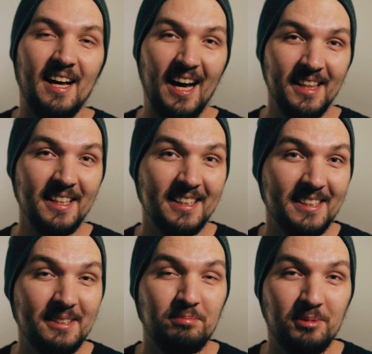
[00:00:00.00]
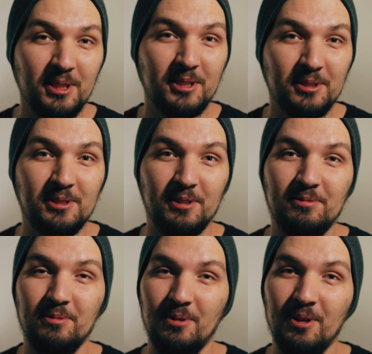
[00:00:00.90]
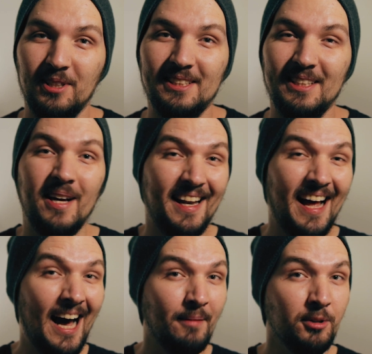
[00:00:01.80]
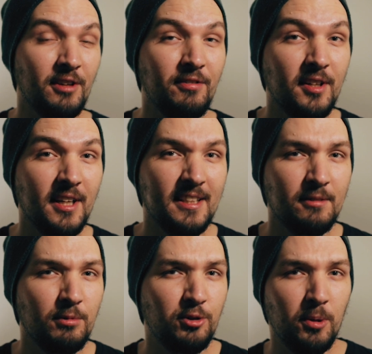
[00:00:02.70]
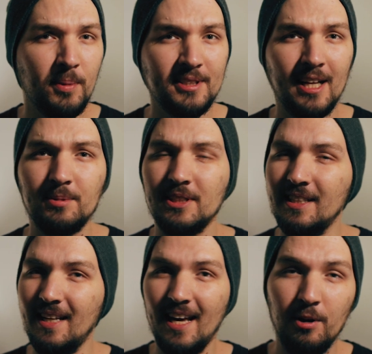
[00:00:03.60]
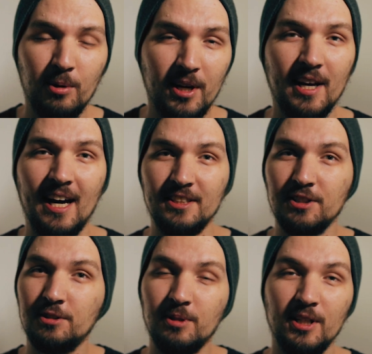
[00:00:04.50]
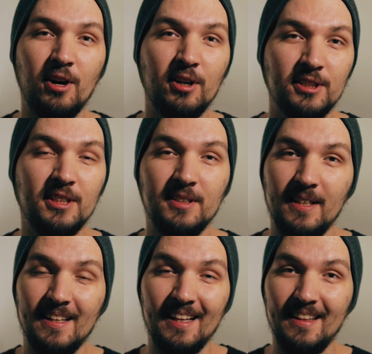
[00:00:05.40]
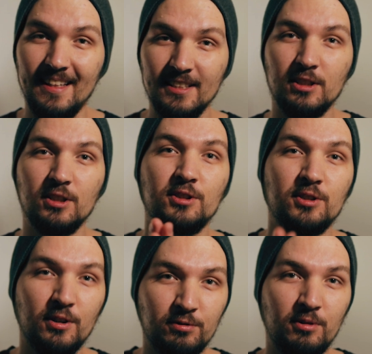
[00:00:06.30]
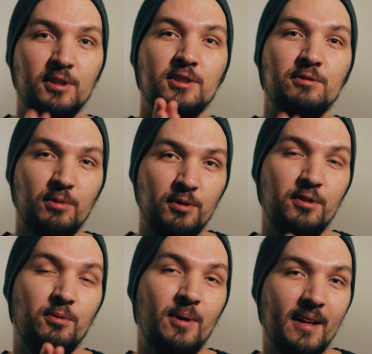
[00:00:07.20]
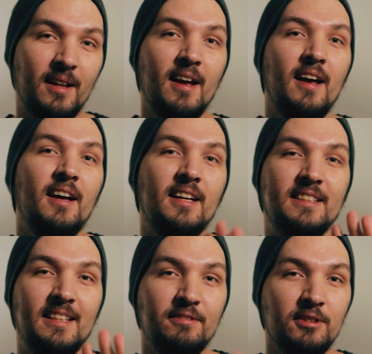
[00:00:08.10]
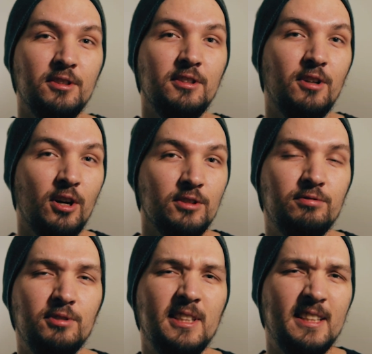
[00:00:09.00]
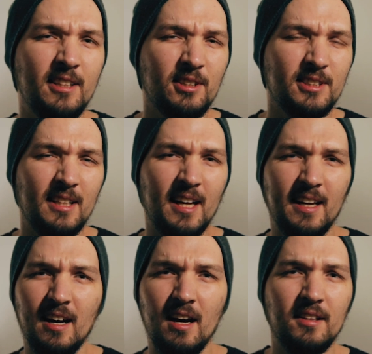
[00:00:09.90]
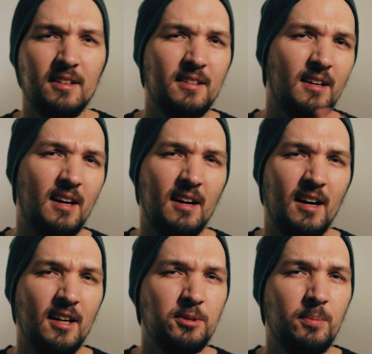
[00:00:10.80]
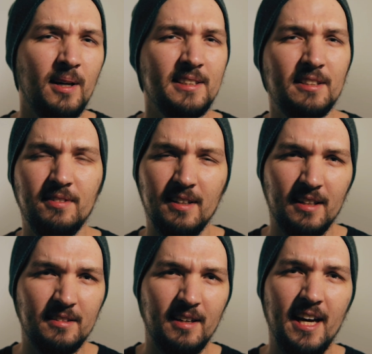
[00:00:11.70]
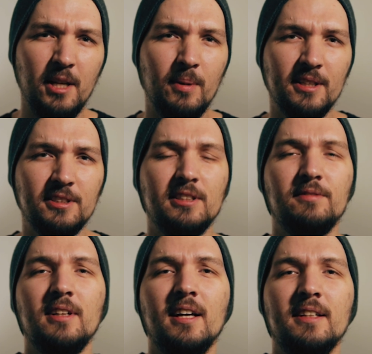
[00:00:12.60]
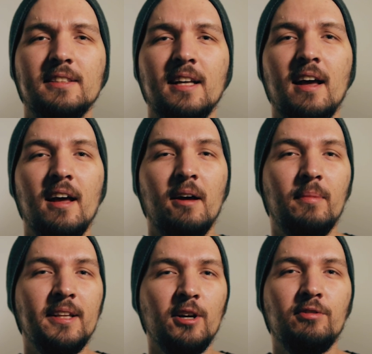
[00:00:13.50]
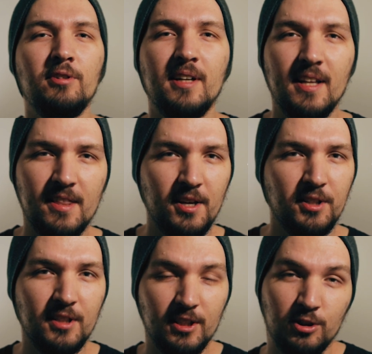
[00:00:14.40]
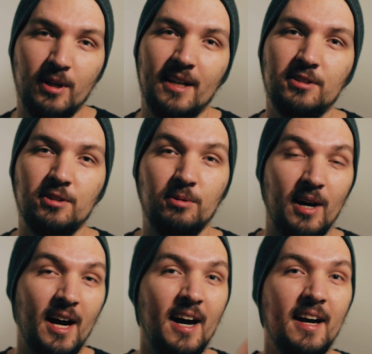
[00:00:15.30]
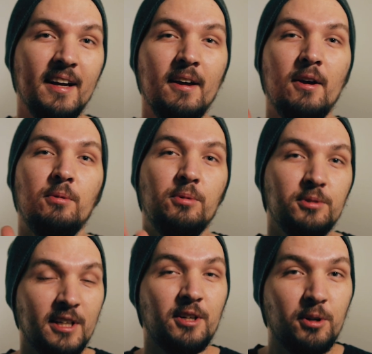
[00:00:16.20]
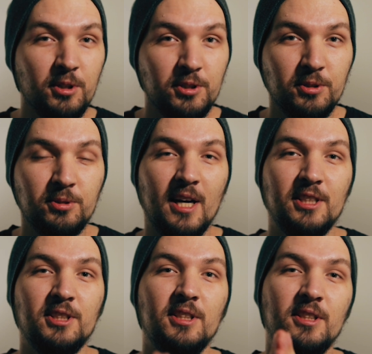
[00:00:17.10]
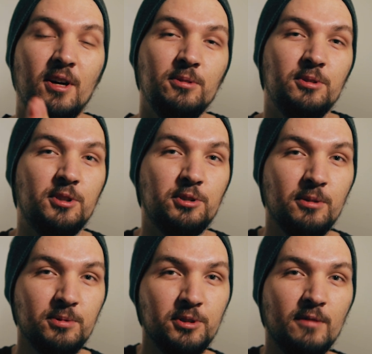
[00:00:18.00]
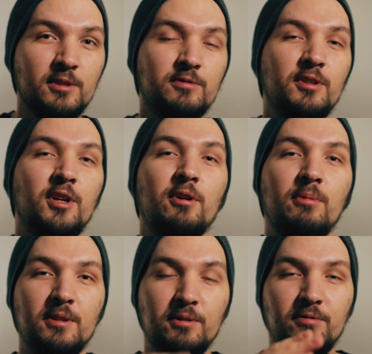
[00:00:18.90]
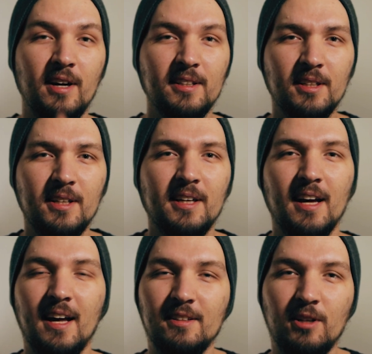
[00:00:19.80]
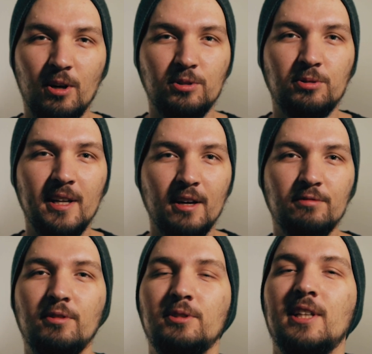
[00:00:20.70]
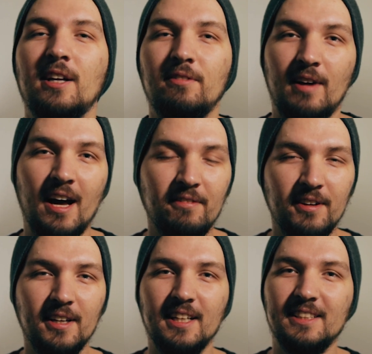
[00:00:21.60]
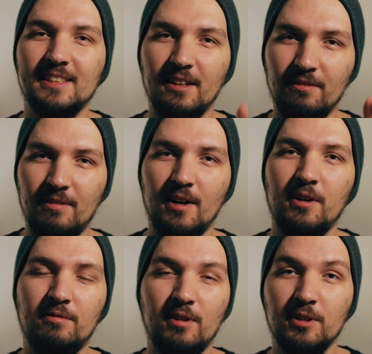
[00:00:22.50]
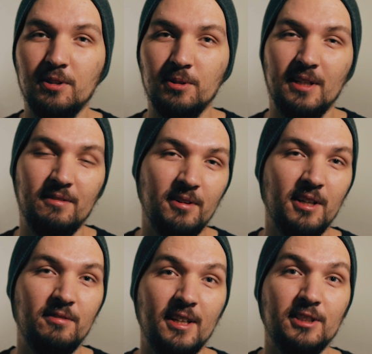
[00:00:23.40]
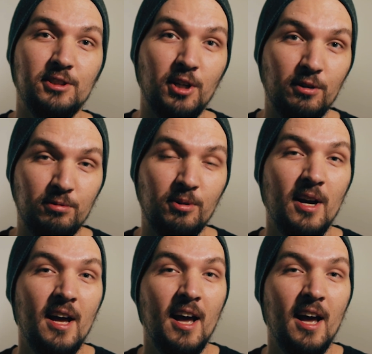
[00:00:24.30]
I think this is pretty good software, honestly, and I'm not affiliated with Topaz Labs in any way. I just really honestly think that this software is worth your while. It's definitely not free. It costs like under 100 bucks, I think under 80 bucks or something like this, but they offer a 30-day trial, so I would encourage you to actually go to the description of this video where you find a link and go try it out for yourself. I think it's a very, very good and very advanced software.